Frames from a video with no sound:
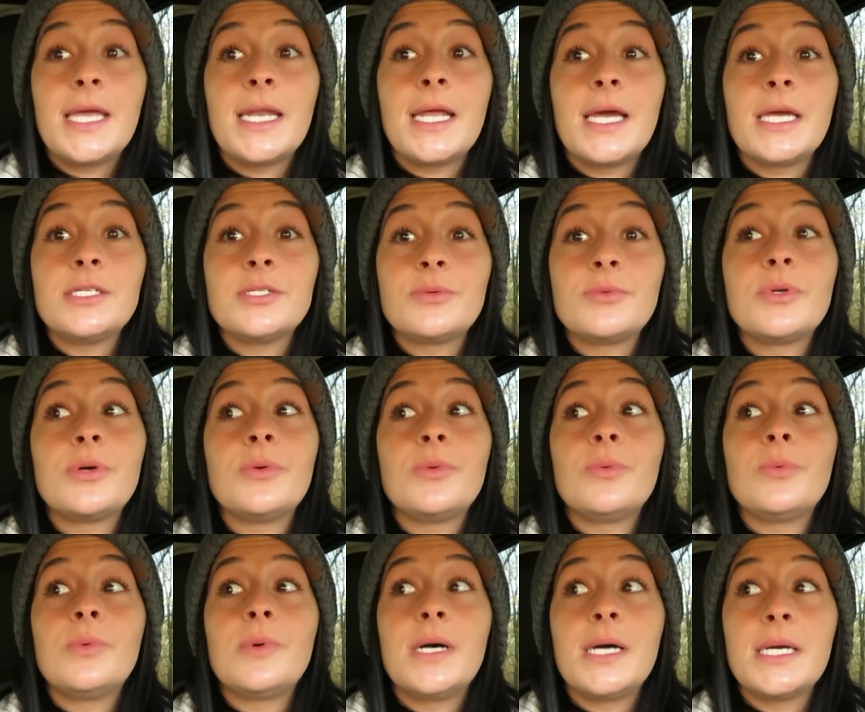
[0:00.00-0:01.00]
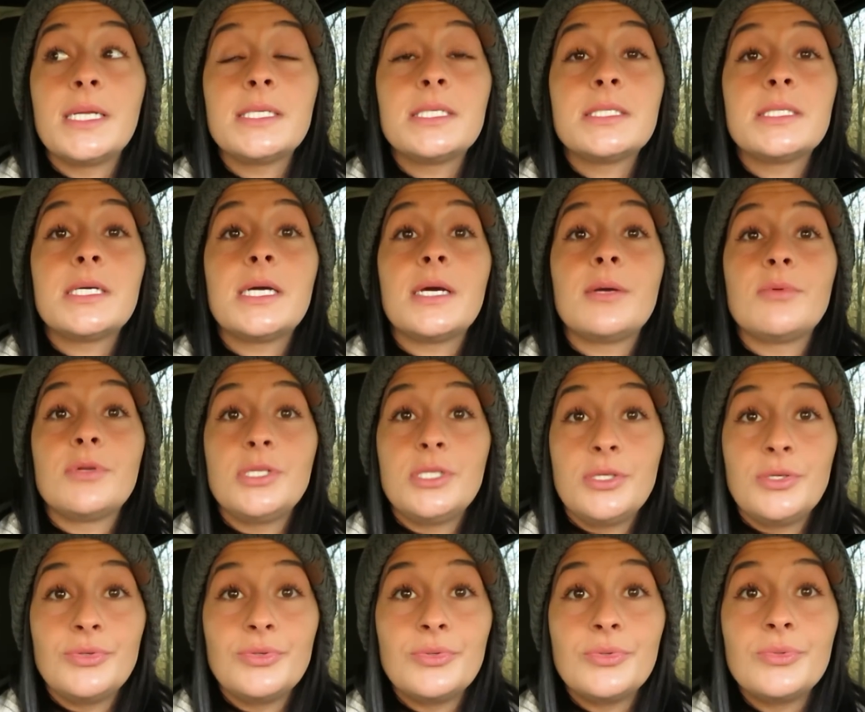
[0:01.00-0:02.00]
and I don't know what I would
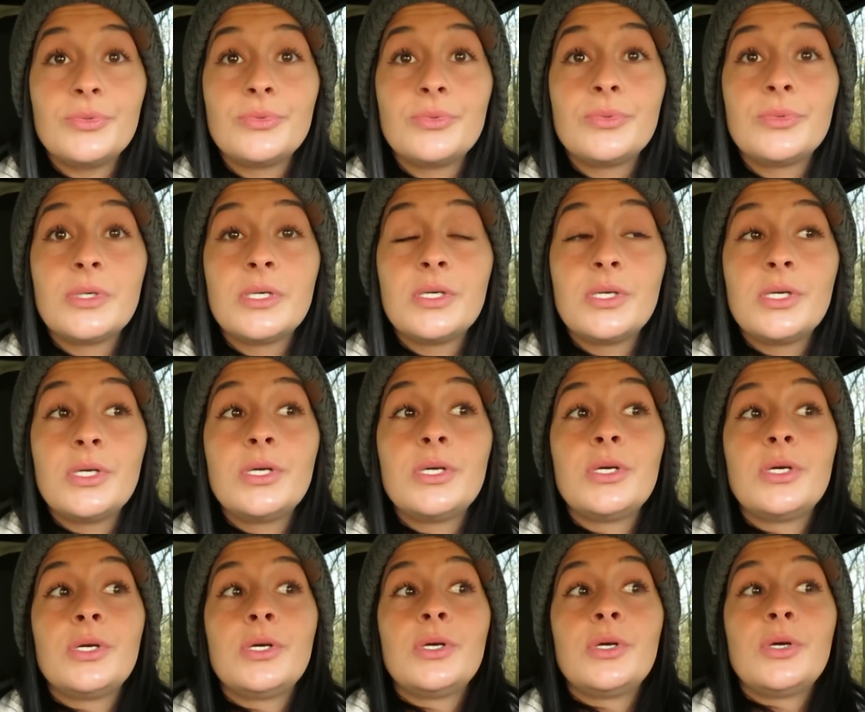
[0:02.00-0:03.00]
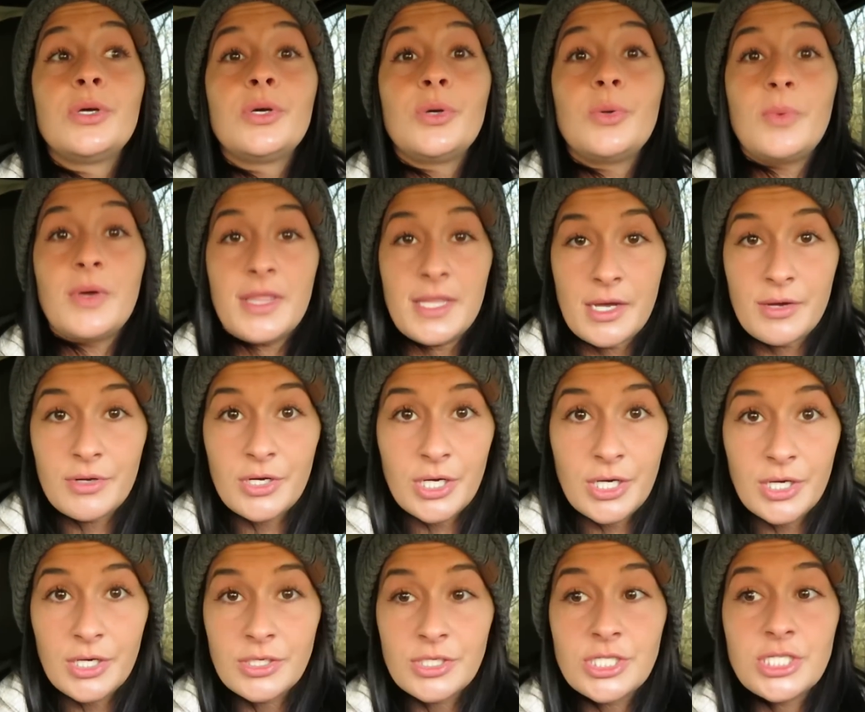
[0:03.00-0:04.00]
do without
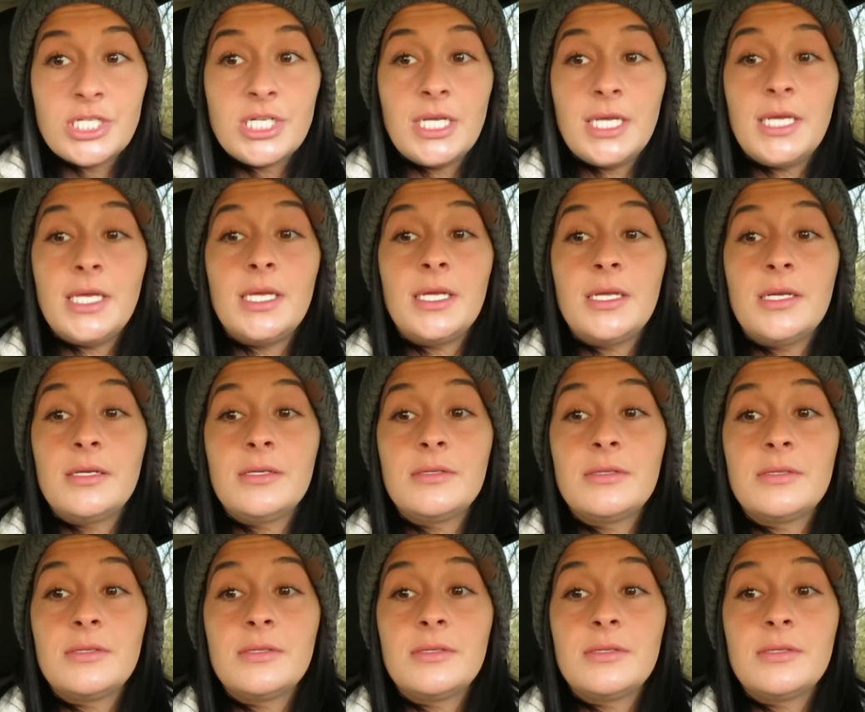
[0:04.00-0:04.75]
her. She's